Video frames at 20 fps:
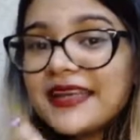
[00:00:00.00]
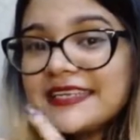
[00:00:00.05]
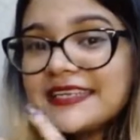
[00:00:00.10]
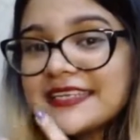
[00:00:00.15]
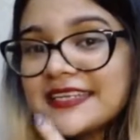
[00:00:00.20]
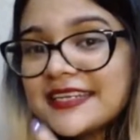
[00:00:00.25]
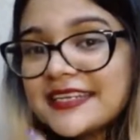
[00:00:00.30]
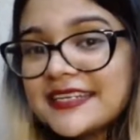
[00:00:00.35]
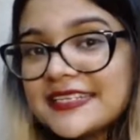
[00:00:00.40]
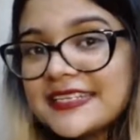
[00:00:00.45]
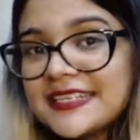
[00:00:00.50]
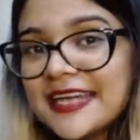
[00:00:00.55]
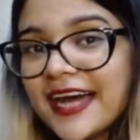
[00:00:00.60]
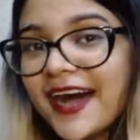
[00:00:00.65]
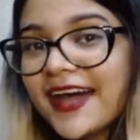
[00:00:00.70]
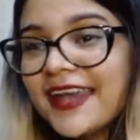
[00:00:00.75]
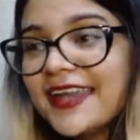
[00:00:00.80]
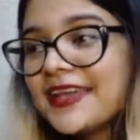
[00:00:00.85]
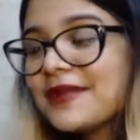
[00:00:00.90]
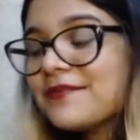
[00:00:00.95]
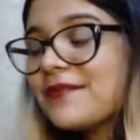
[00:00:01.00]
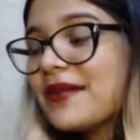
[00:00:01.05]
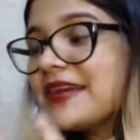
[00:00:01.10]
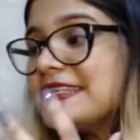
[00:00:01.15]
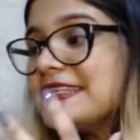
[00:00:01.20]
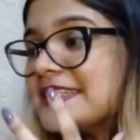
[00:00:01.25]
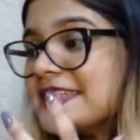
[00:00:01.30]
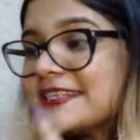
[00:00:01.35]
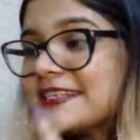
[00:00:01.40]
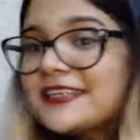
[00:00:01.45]
dear darling, my
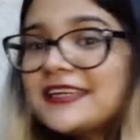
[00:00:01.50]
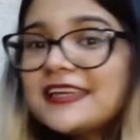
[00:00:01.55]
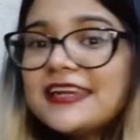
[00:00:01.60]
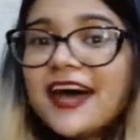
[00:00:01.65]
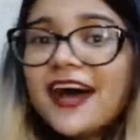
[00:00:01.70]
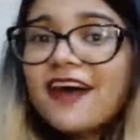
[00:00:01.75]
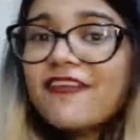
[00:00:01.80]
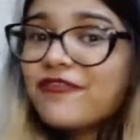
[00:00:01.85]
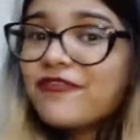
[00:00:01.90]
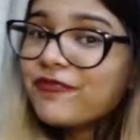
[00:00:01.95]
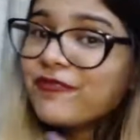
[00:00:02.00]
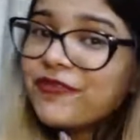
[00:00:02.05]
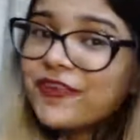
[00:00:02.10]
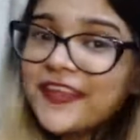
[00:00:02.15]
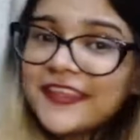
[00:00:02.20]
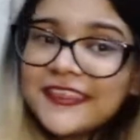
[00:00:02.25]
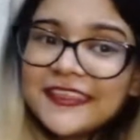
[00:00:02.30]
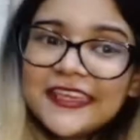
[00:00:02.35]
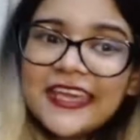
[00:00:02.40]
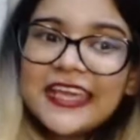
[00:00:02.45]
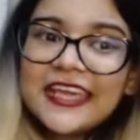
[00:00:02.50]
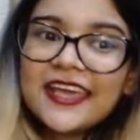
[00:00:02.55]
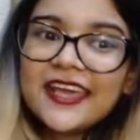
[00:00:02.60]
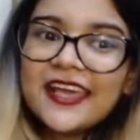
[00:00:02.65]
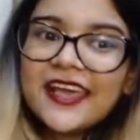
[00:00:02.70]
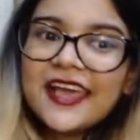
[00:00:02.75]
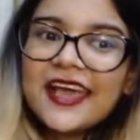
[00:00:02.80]
dear love, Prithee.